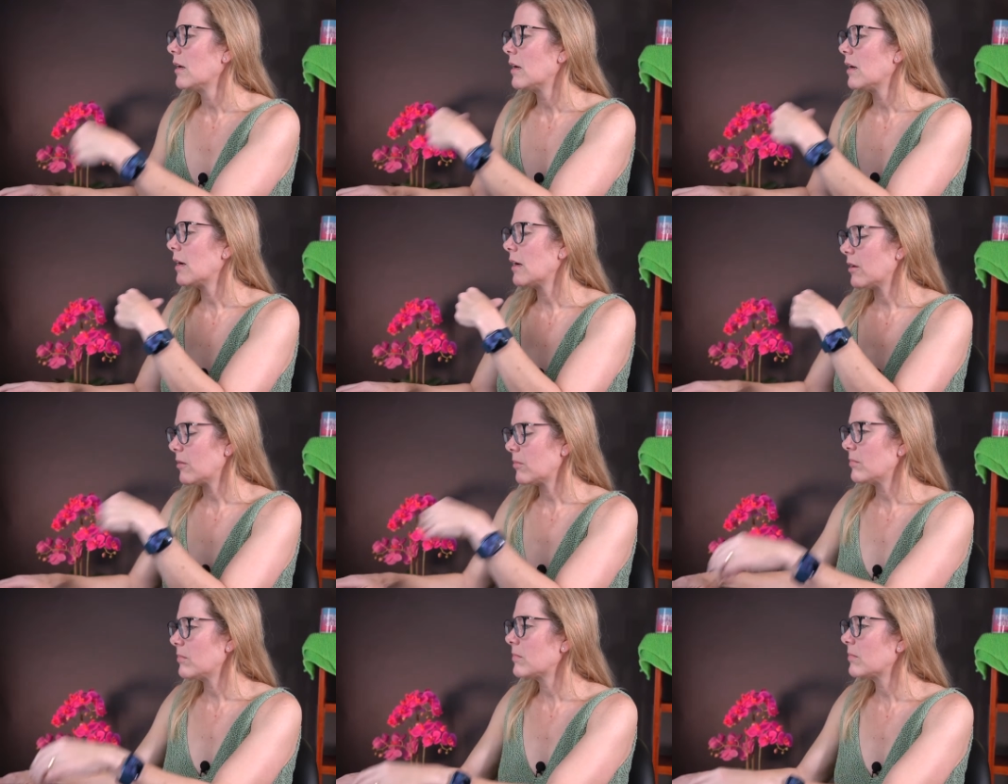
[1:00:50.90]

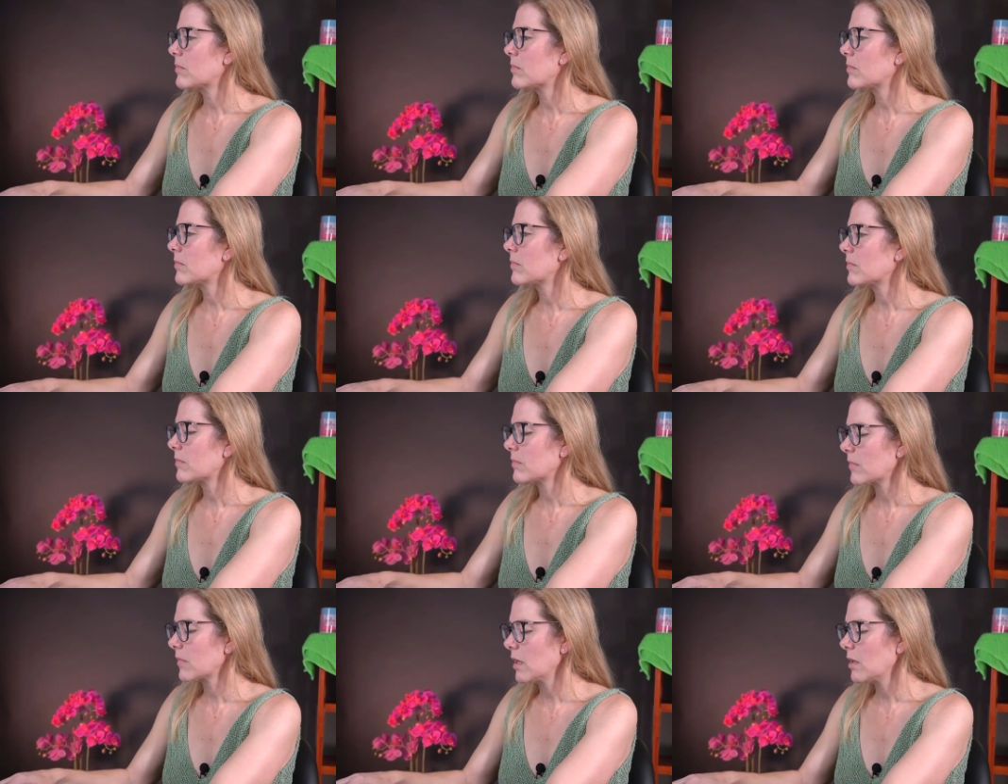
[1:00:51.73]

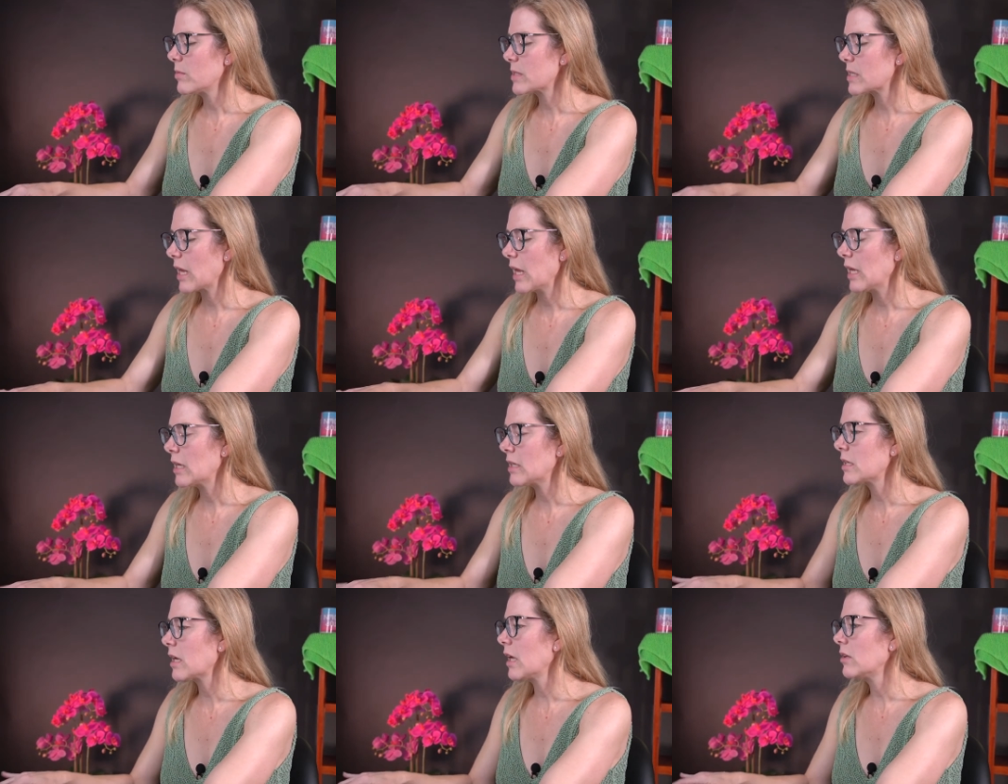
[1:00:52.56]
it was a
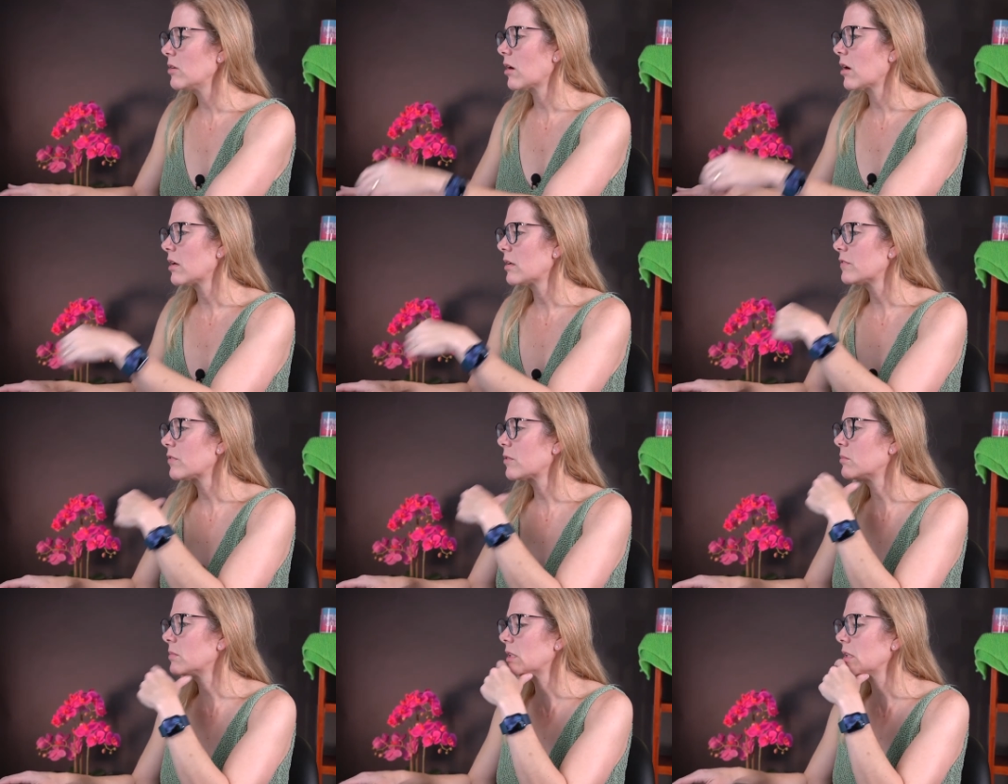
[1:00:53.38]
hand-dyed yarn
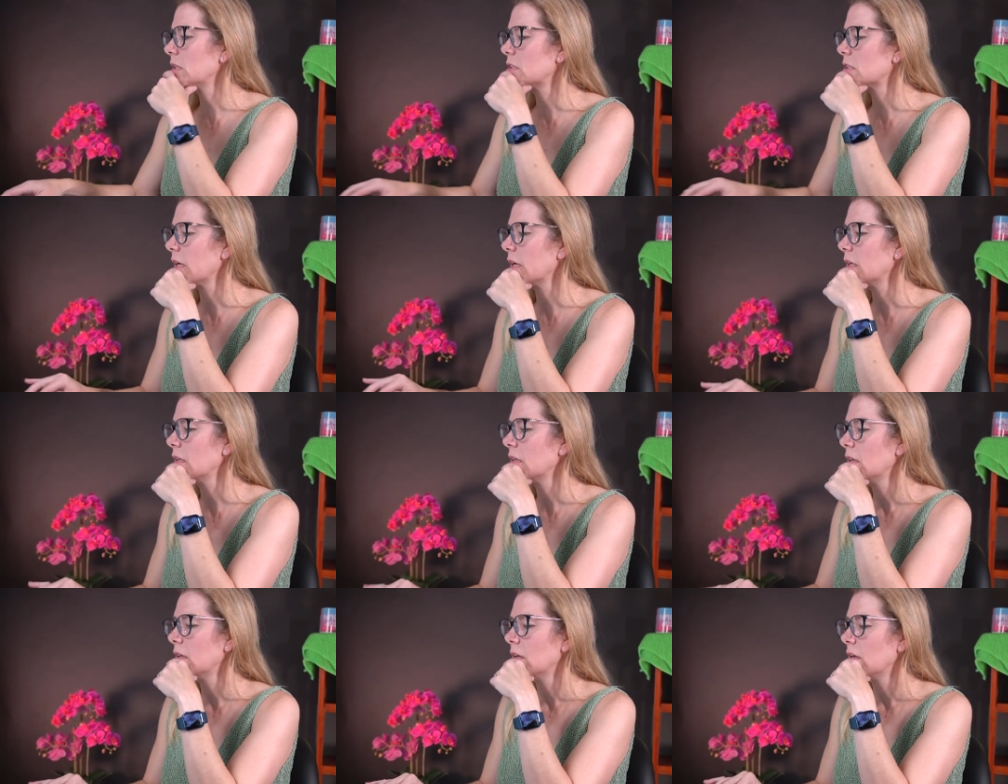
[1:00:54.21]
from DJ
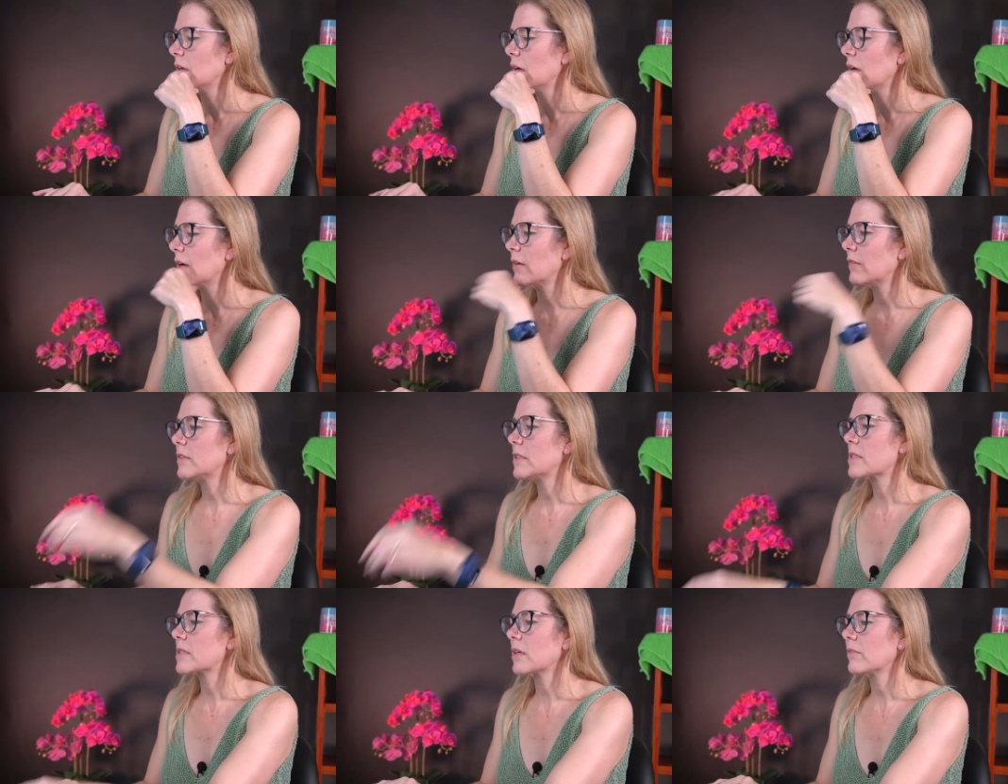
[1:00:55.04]
of
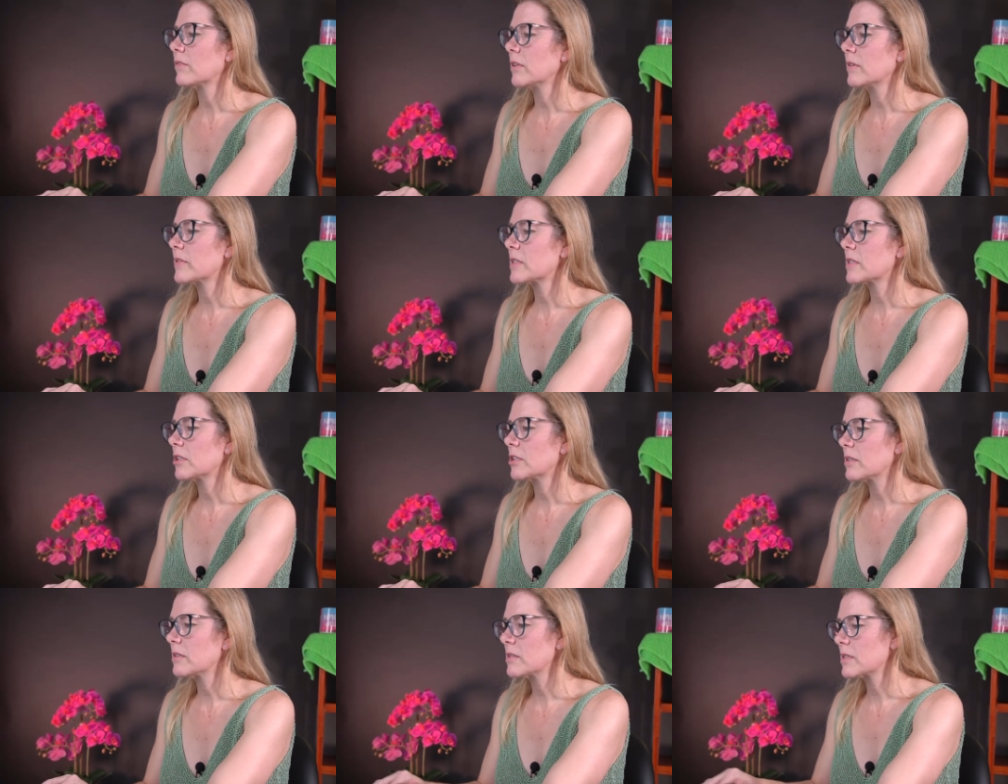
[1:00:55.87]
Discovery of
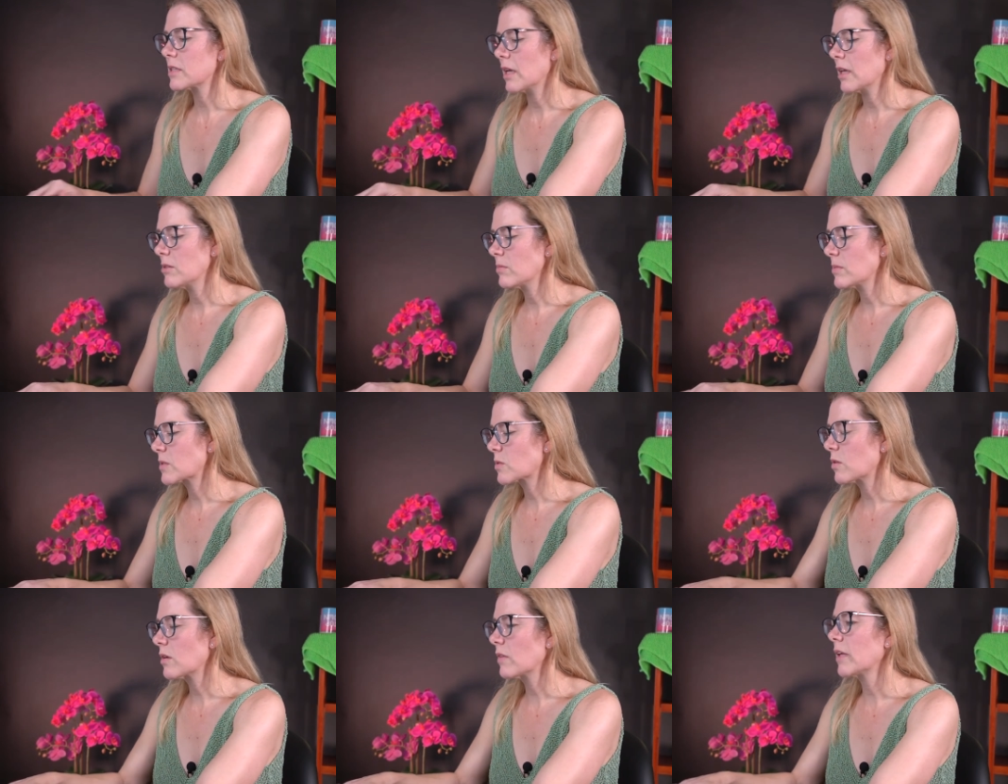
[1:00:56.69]
Stitches, and it was
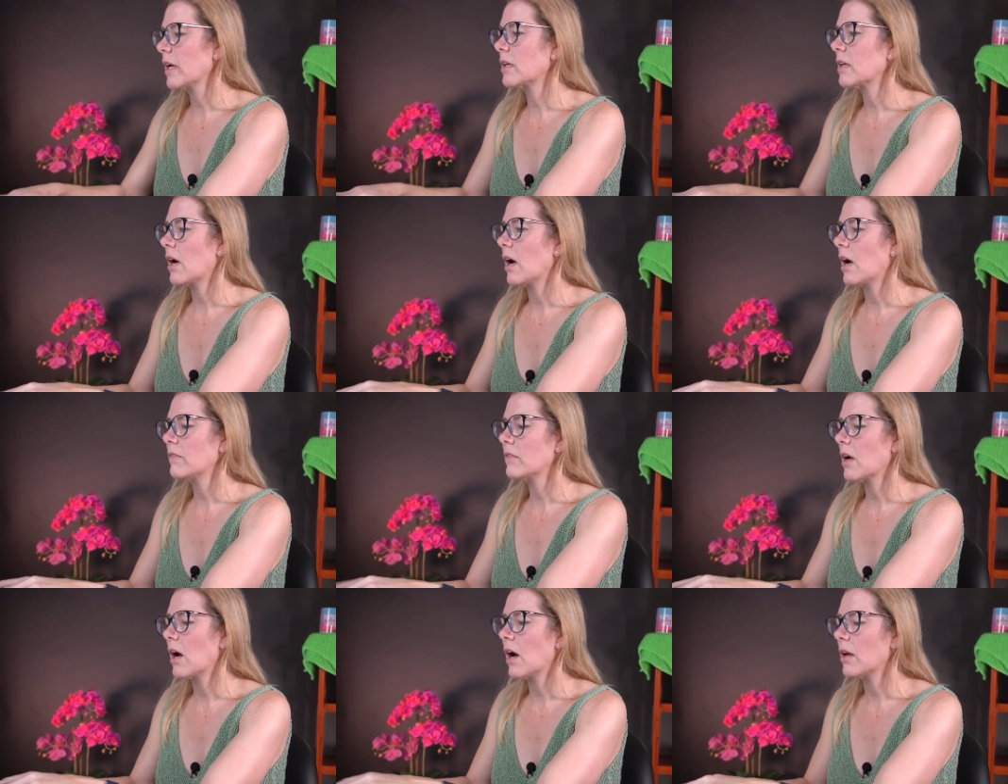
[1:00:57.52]
sort of like
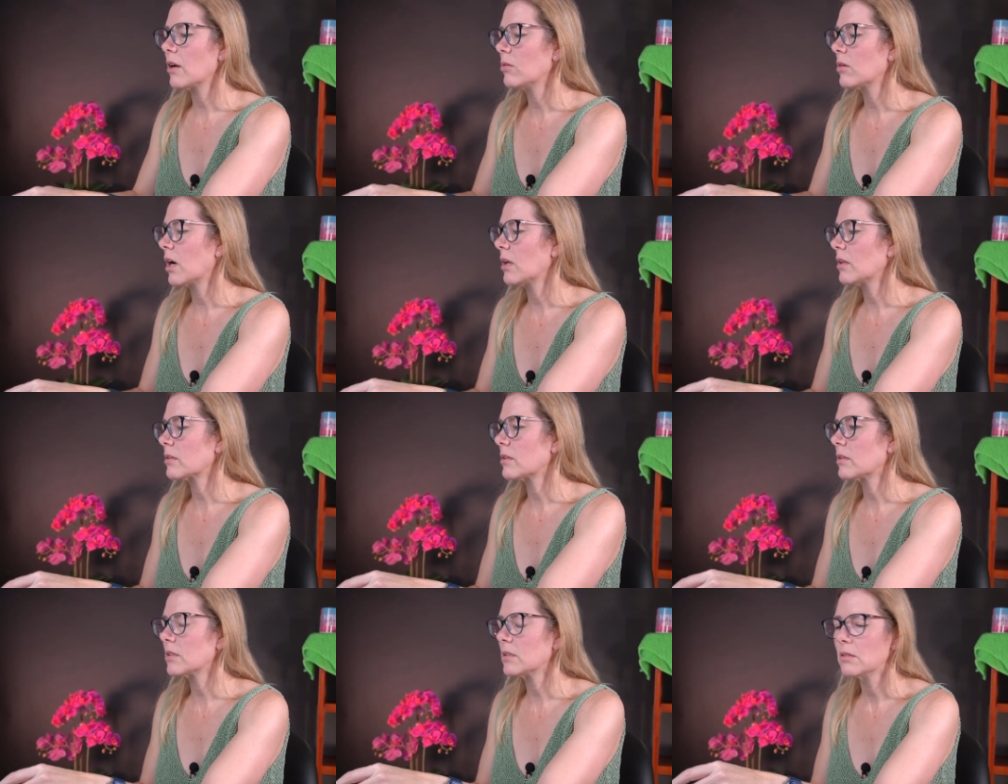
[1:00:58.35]
avocado
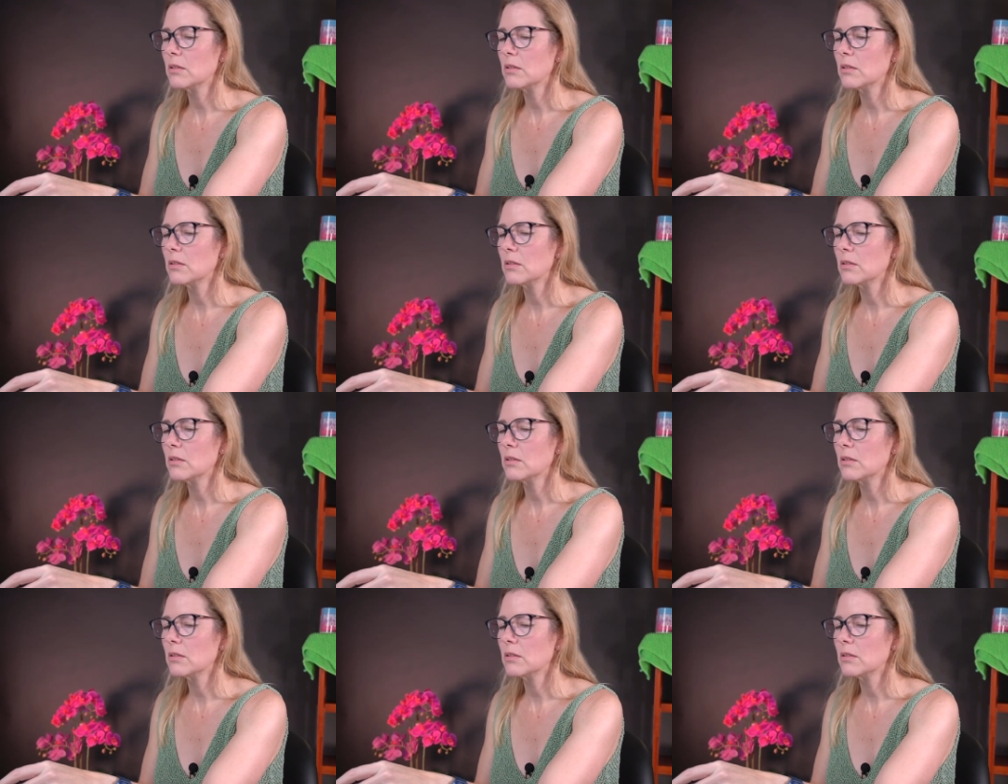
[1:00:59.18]
colored.